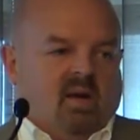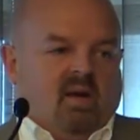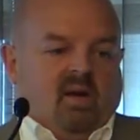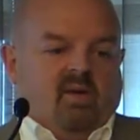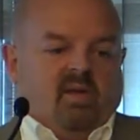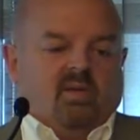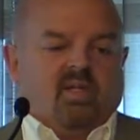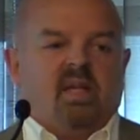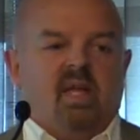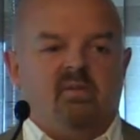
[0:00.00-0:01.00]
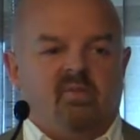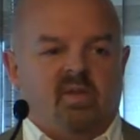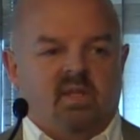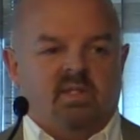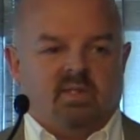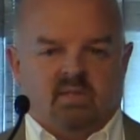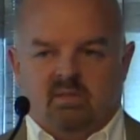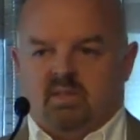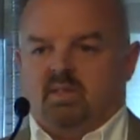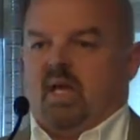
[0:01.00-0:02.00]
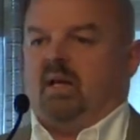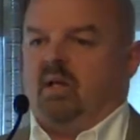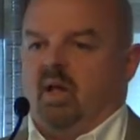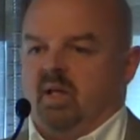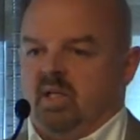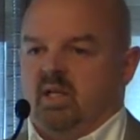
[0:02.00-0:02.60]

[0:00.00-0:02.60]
you know, there's a need for this technology